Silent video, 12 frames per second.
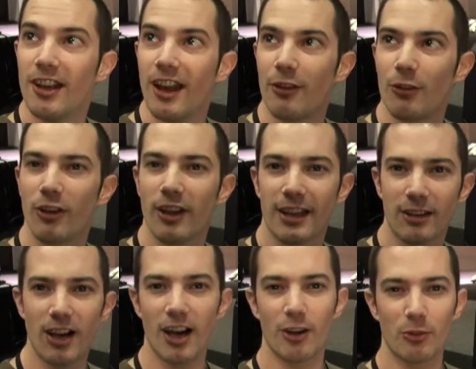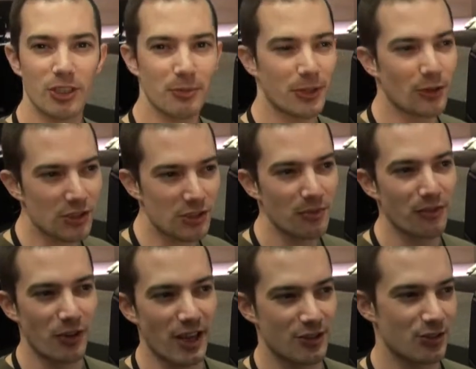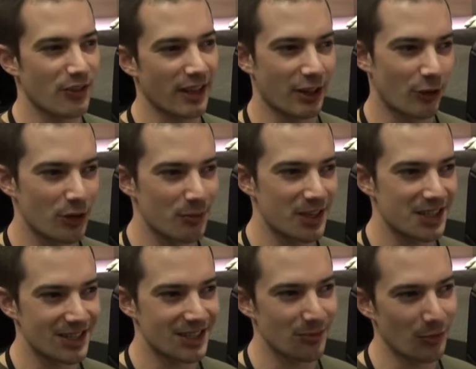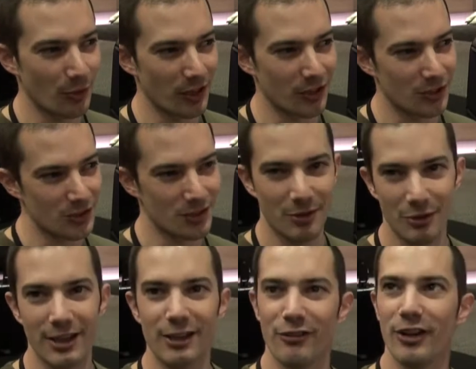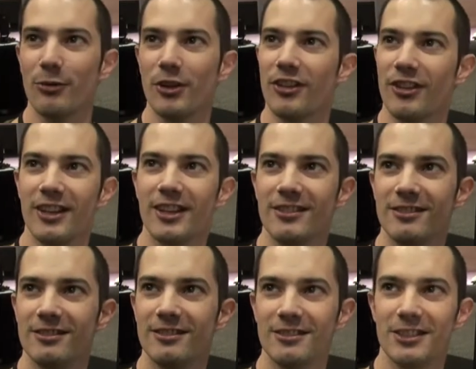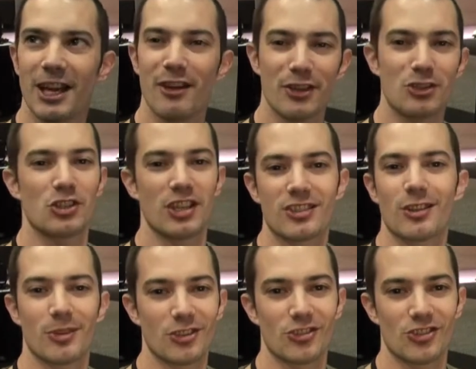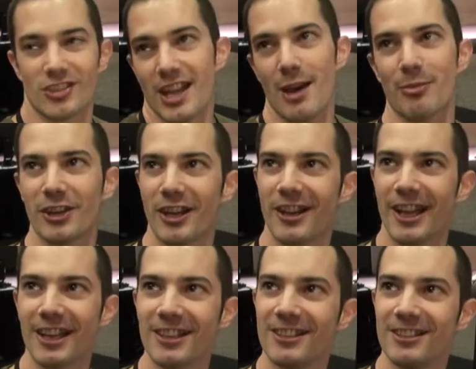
And we were like, oh, wouldn't it be awesome if we had sort of like a grid-based system that we could do something really fun with? And then, yeah, eventually Desktop Dungeons just happened out of that.